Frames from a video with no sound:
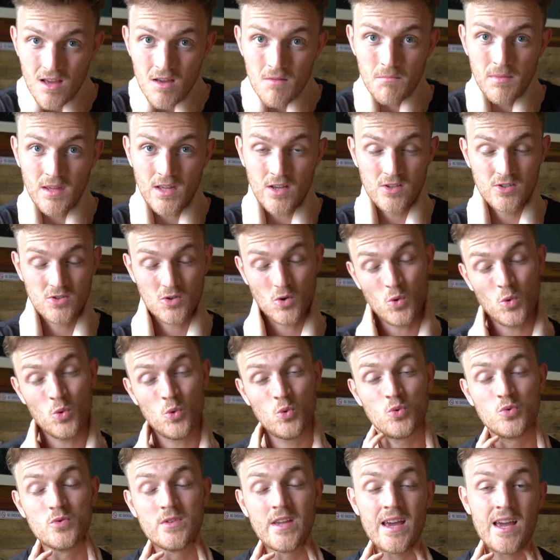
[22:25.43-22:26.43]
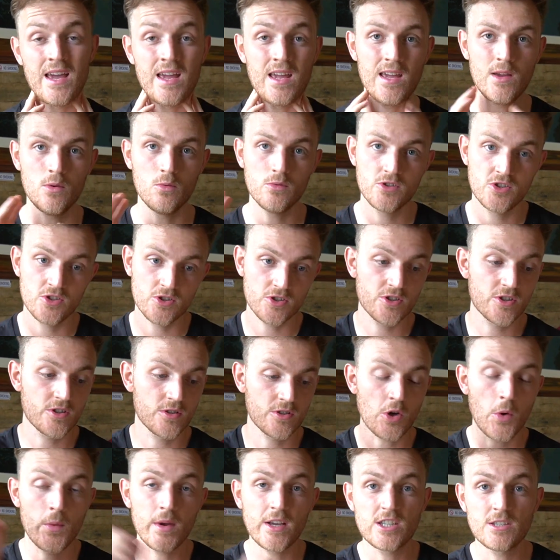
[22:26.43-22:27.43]
because all day it was just
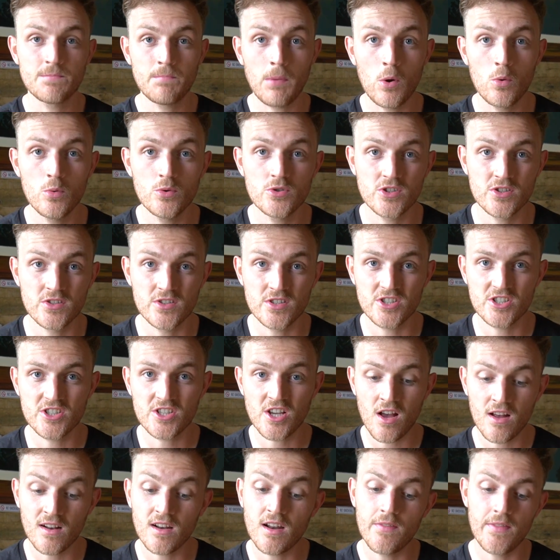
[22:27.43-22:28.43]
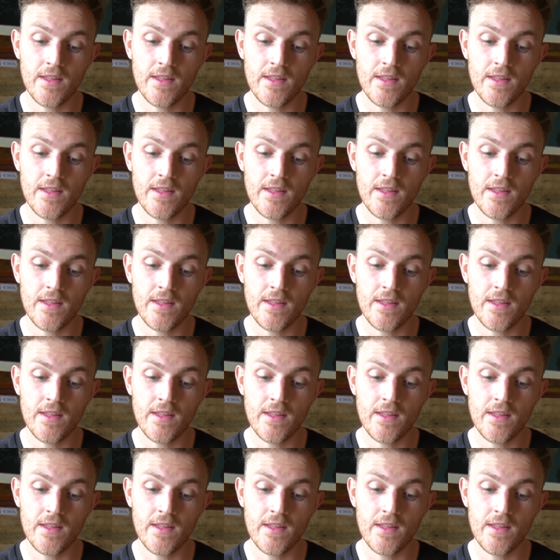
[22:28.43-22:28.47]
so exposed to the sun,